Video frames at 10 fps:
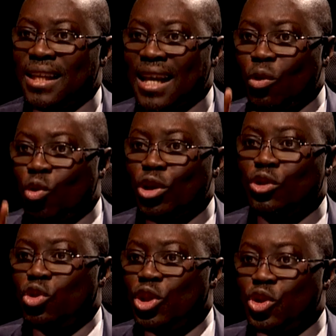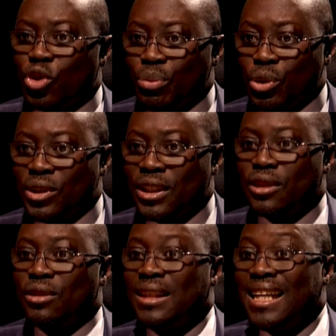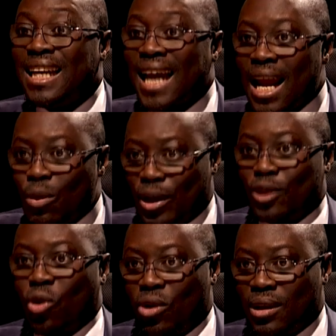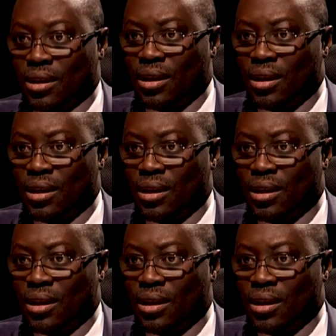they are going to distribute it in line with the talk.